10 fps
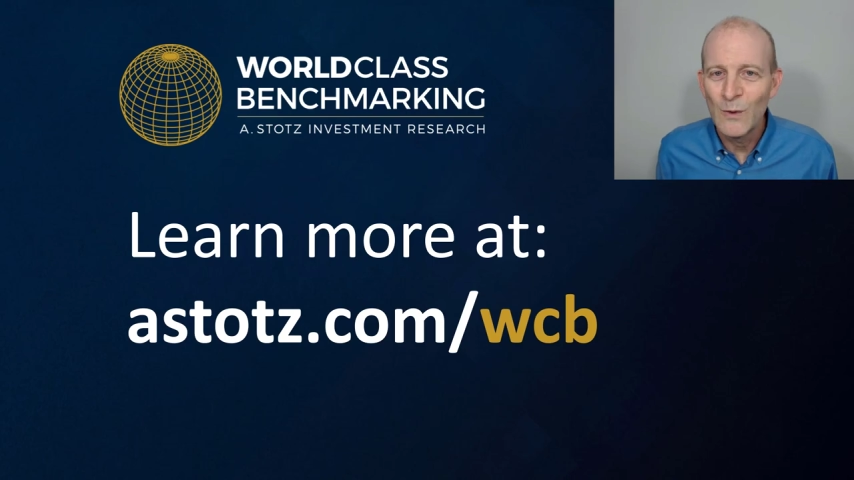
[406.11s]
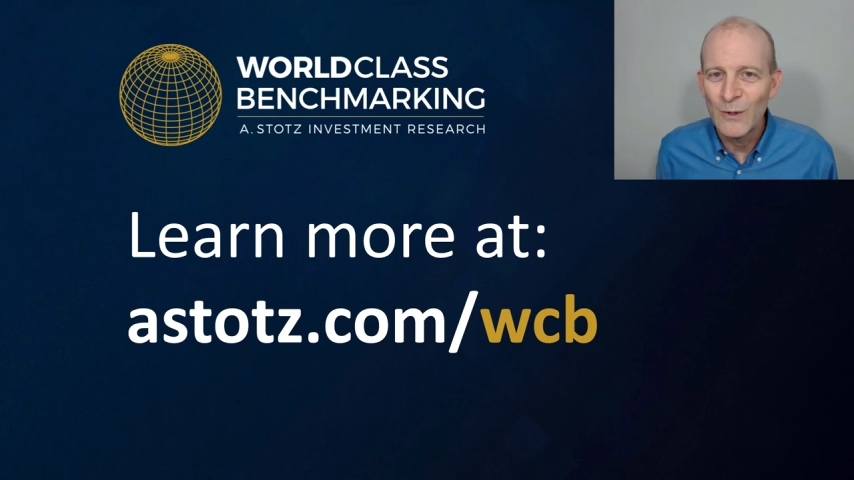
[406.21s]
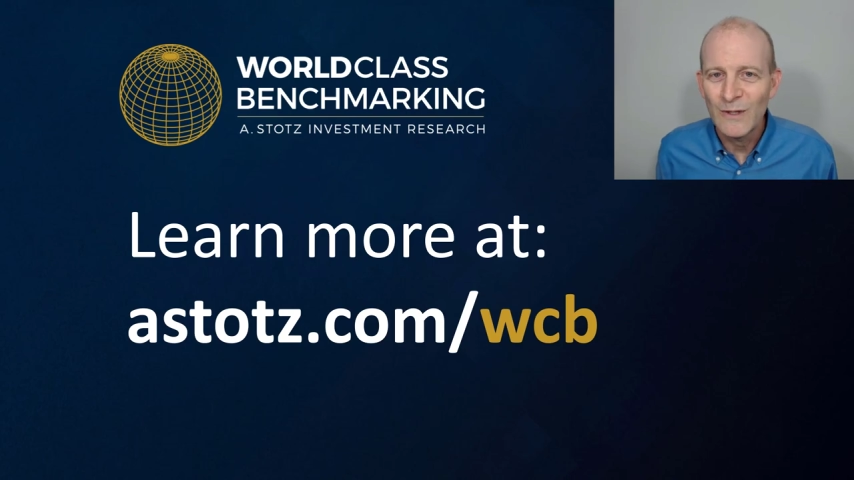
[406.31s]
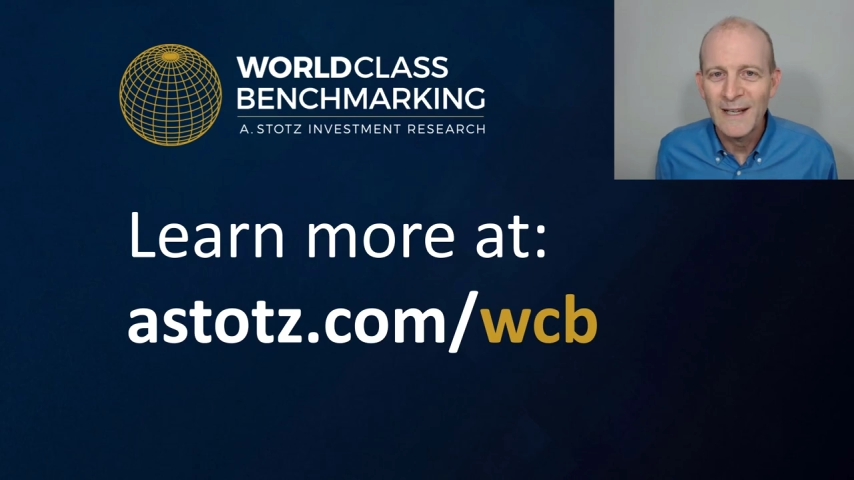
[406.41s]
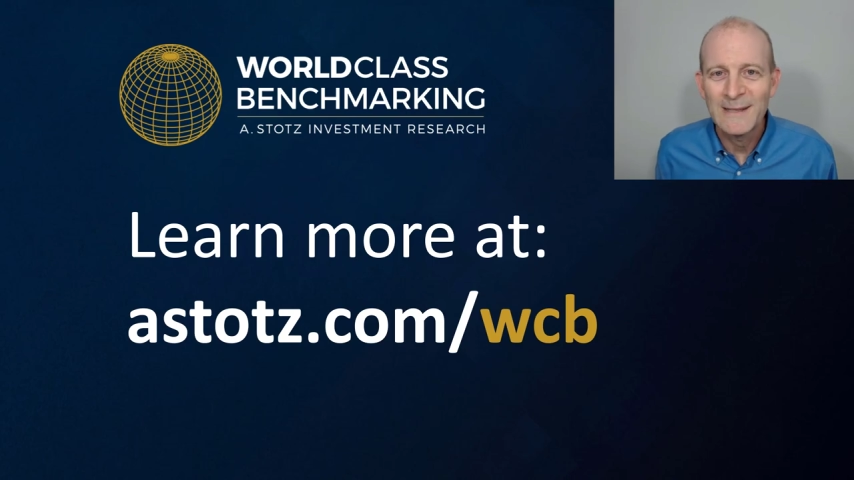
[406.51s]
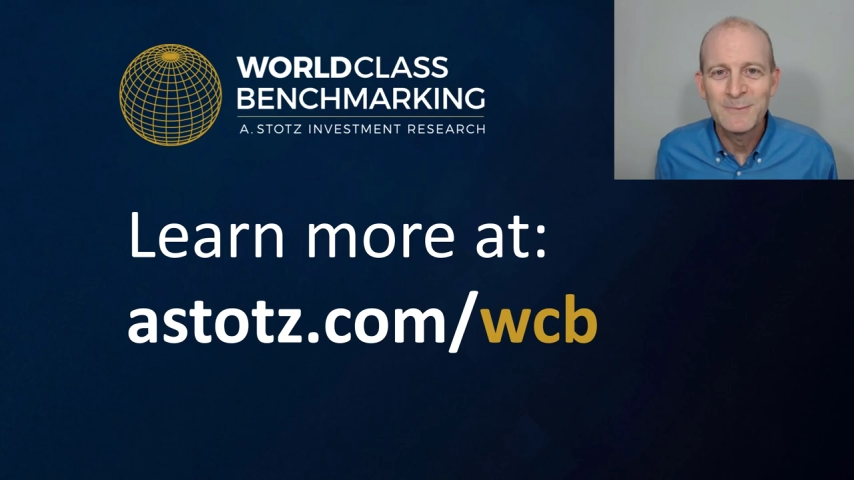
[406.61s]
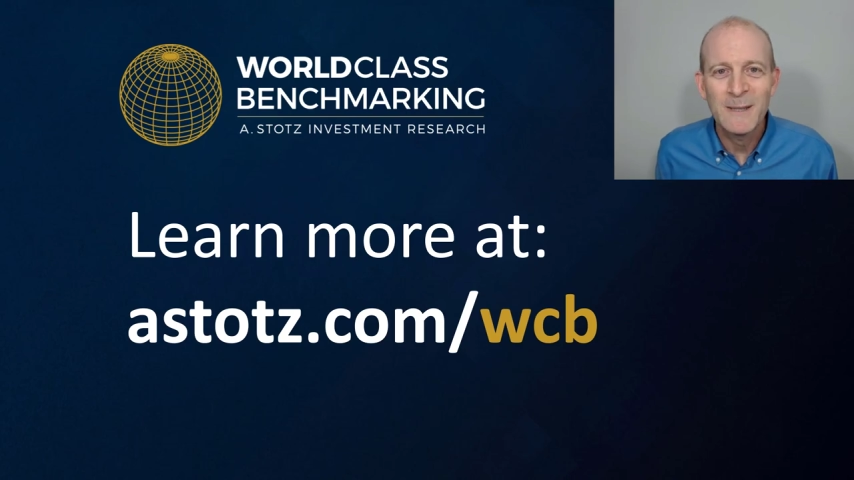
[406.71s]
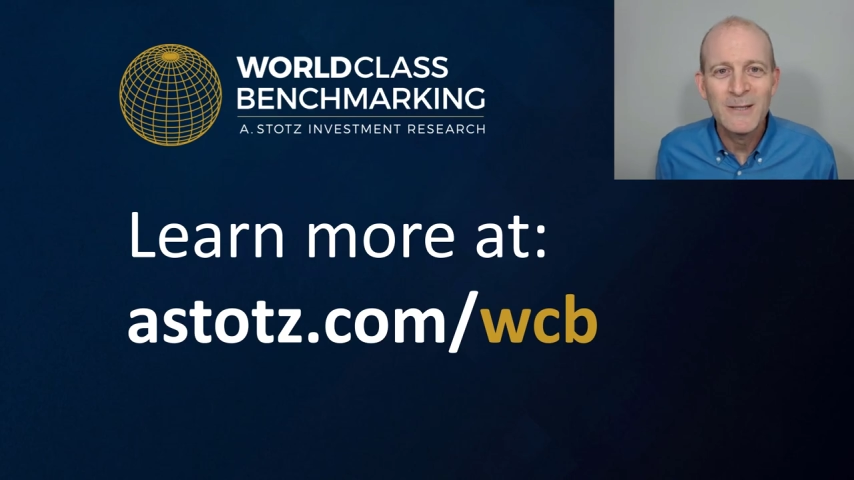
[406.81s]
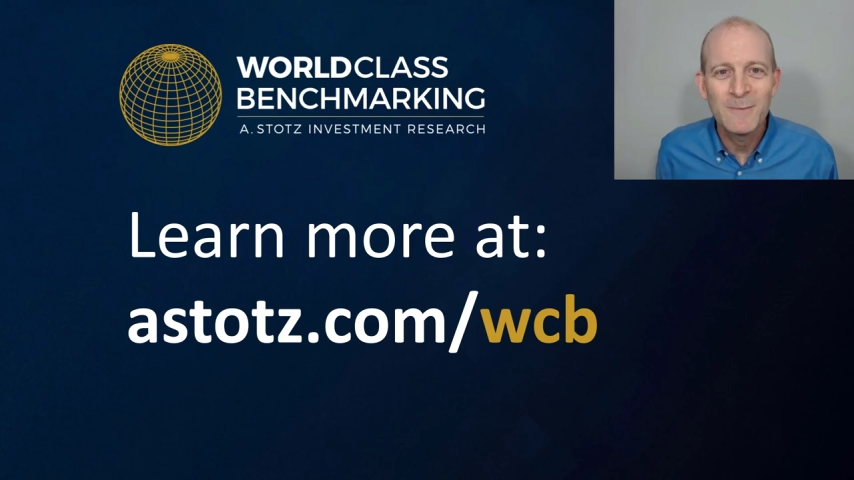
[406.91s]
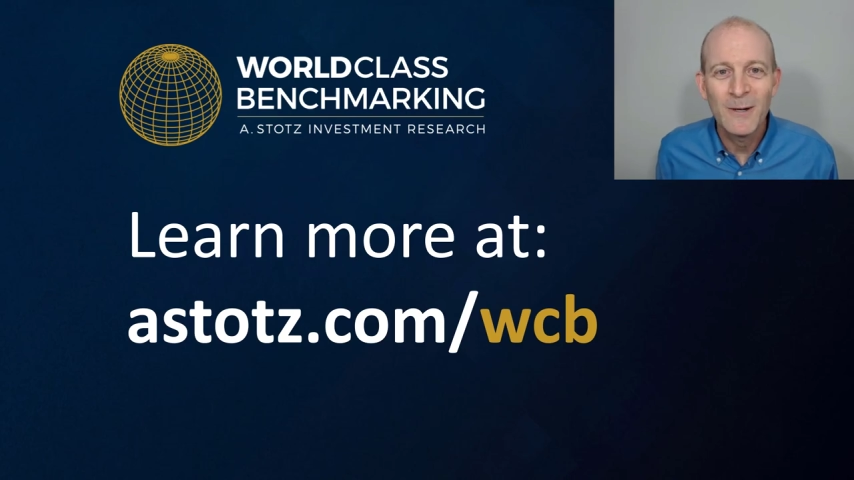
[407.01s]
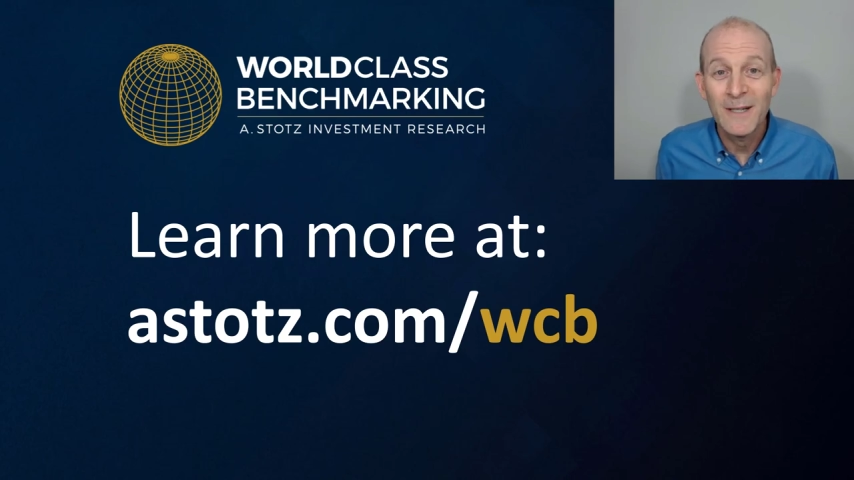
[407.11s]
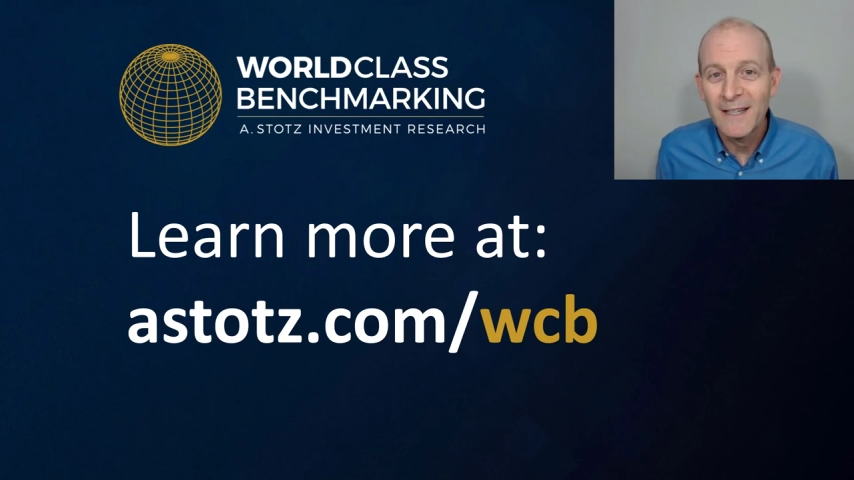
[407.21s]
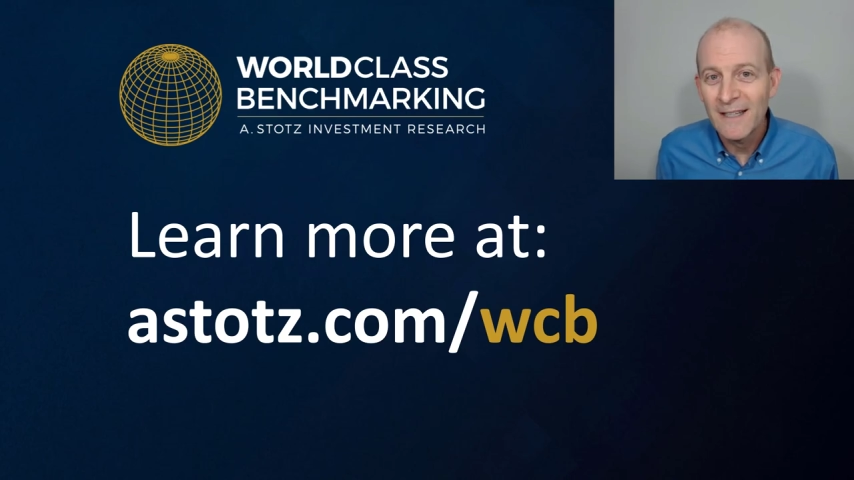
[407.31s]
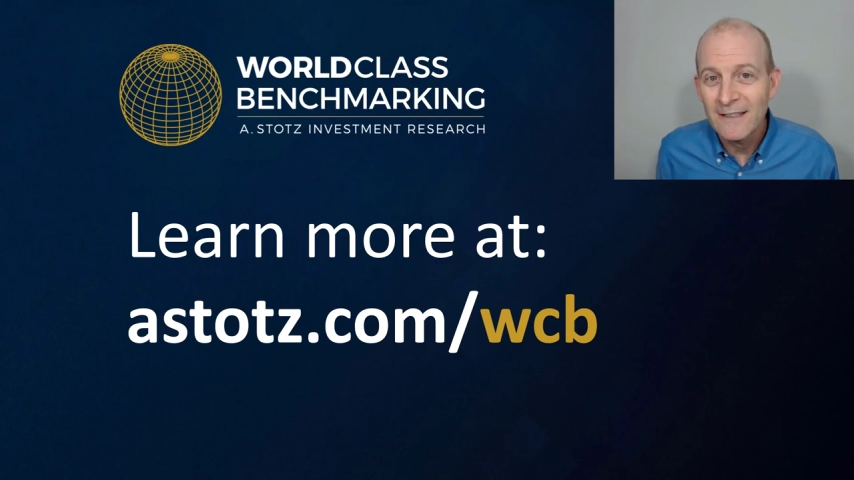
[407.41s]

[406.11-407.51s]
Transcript: world-class benchmarking,